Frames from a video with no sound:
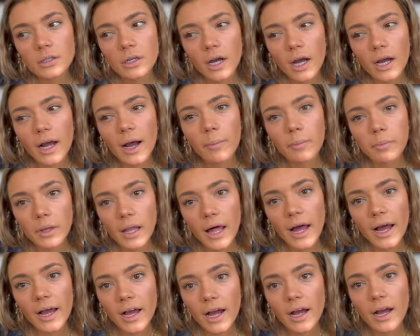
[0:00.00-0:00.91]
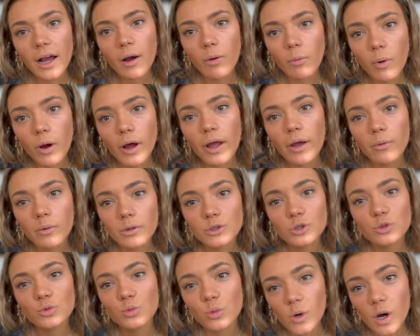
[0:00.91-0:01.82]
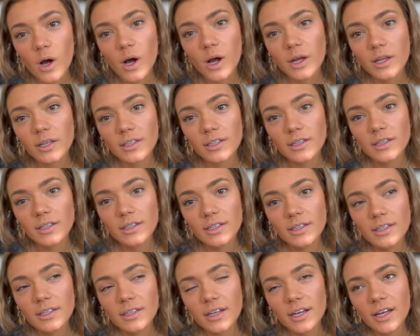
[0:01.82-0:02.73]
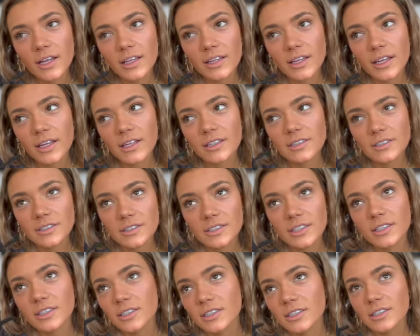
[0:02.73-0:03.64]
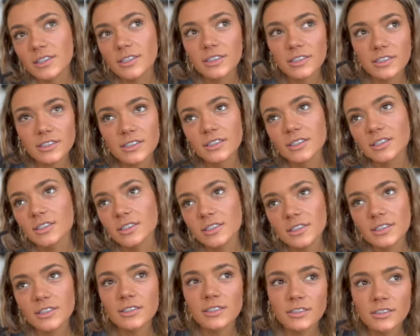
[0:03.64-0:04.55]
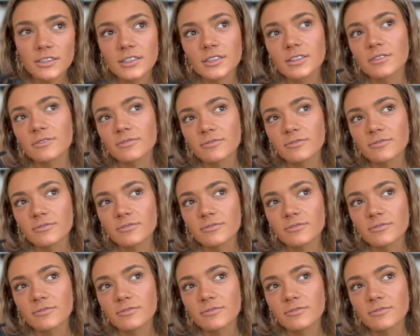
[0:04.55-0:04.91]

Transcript: I got black, I got white, what you want? And then dun dun dun dun dun dun